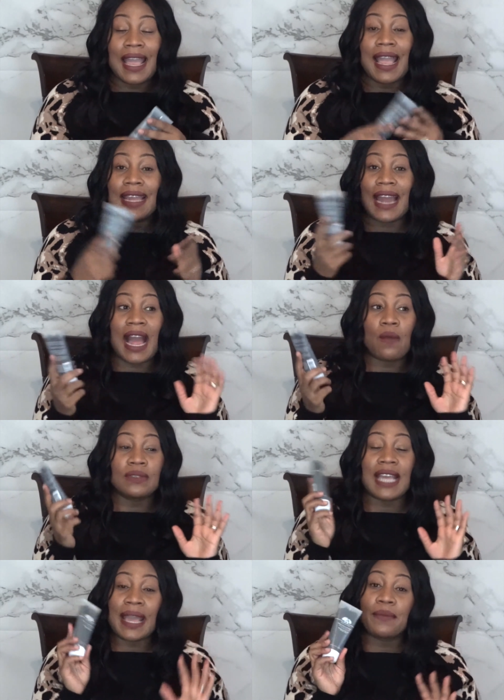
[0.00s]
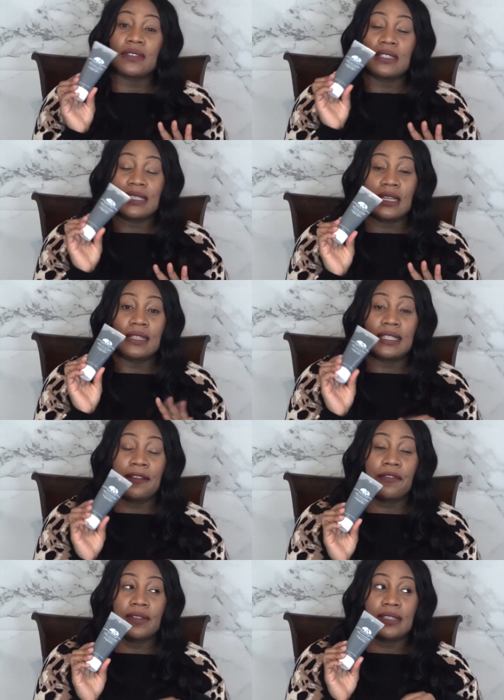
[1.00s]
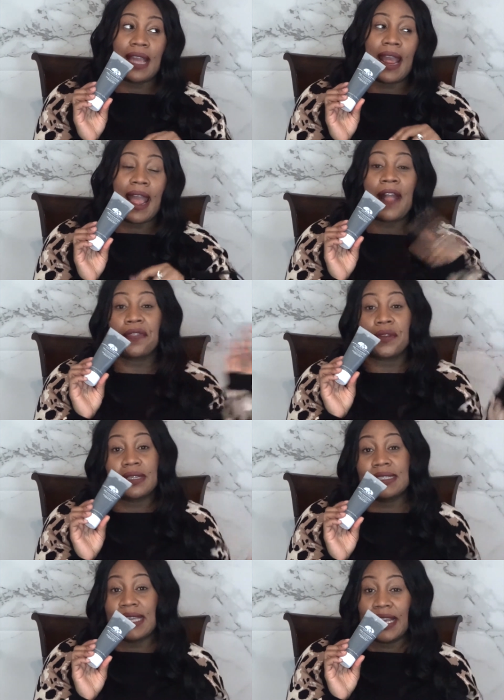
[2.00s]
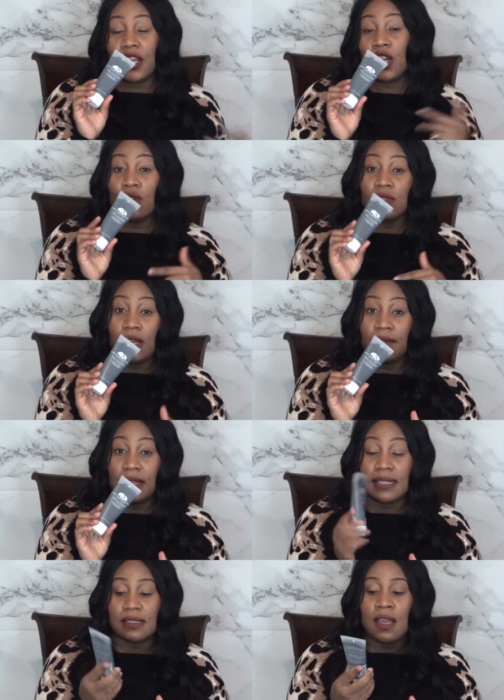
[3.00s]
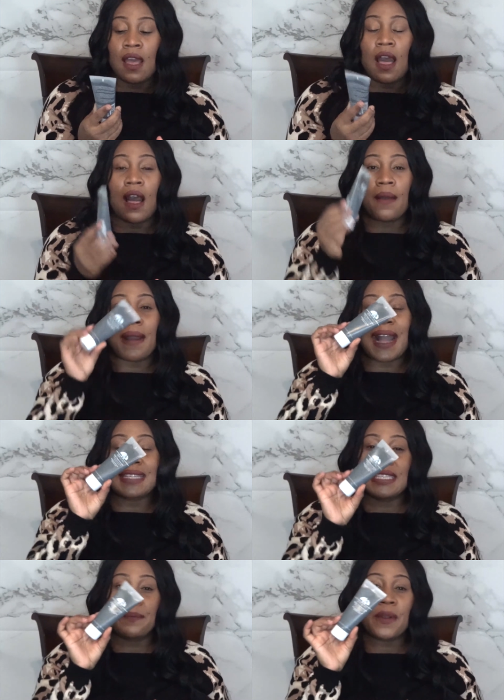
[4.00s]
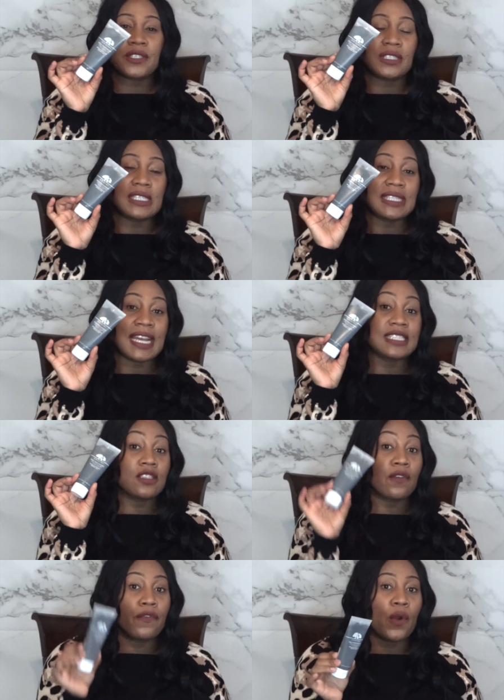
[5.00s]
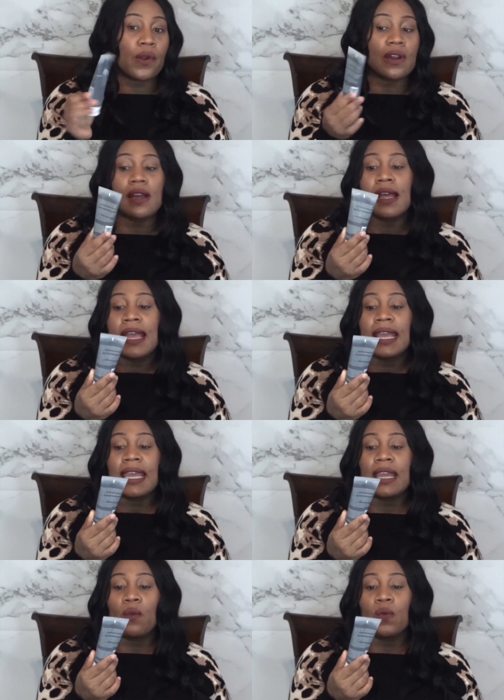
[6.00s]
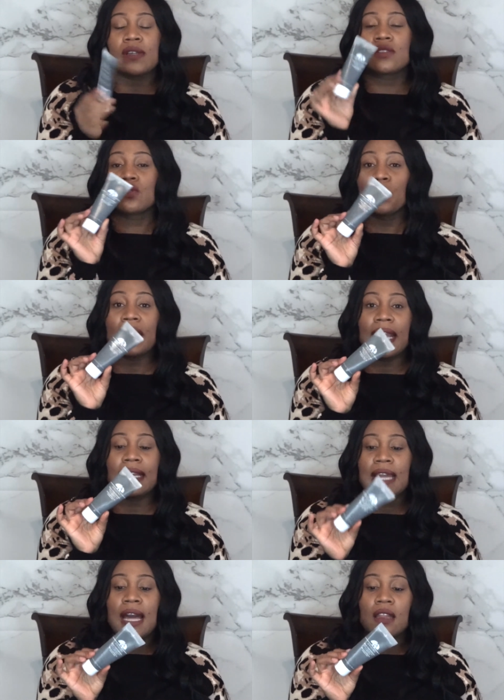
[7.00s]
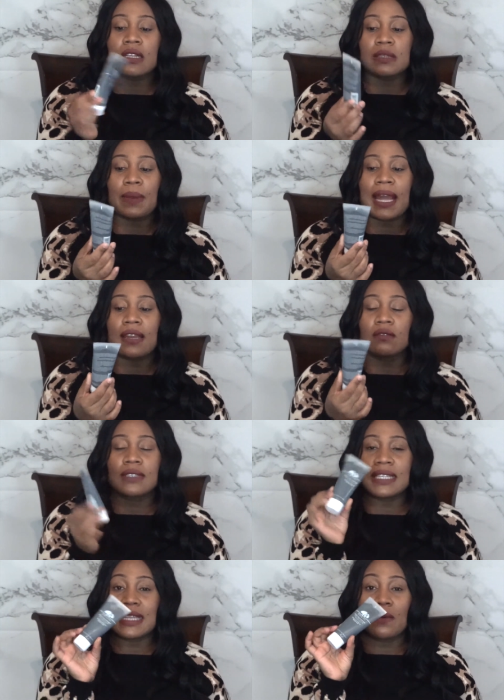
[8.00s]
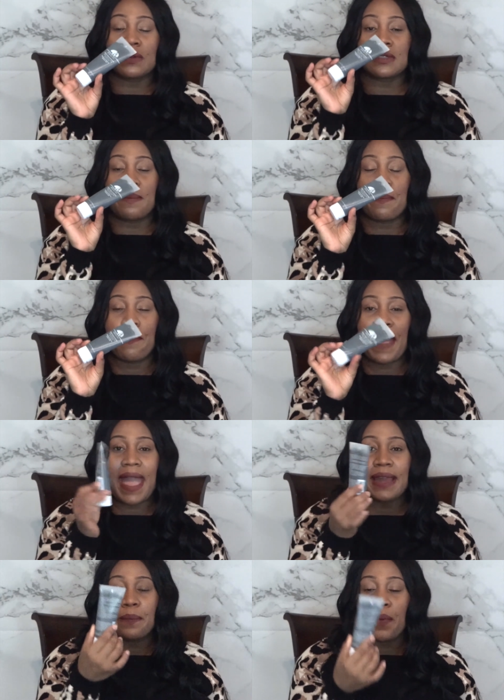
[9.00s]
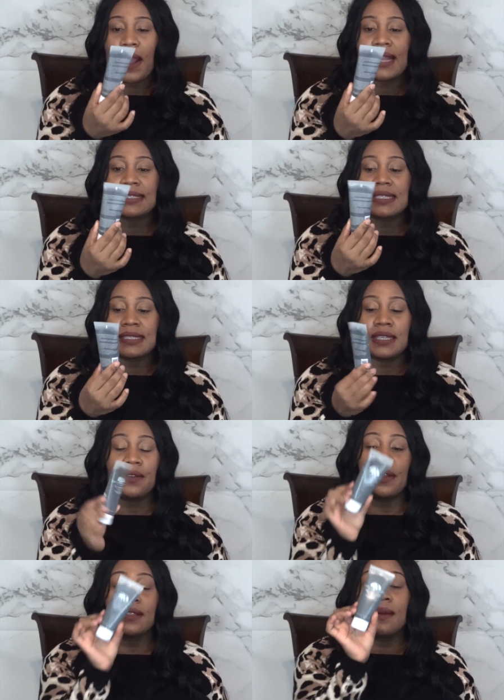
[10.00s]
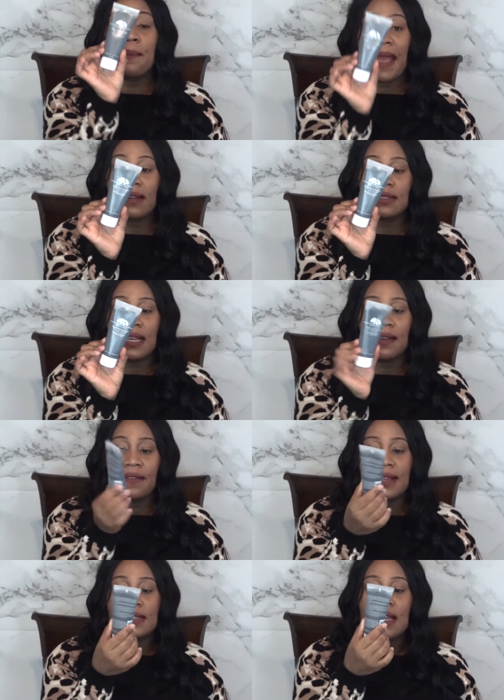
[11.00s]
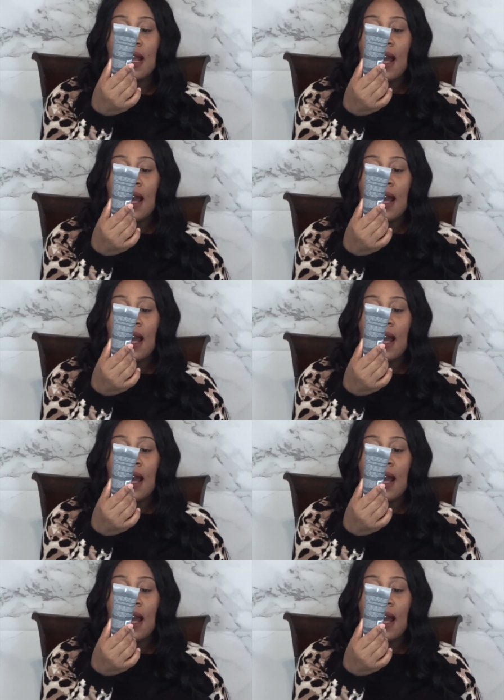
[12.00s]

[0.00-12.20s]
And I was able to tell the difference after the second use of this. Um, I did purchase this at Sephora. It was $28, but I don't think that was a bad price considering the amount of it.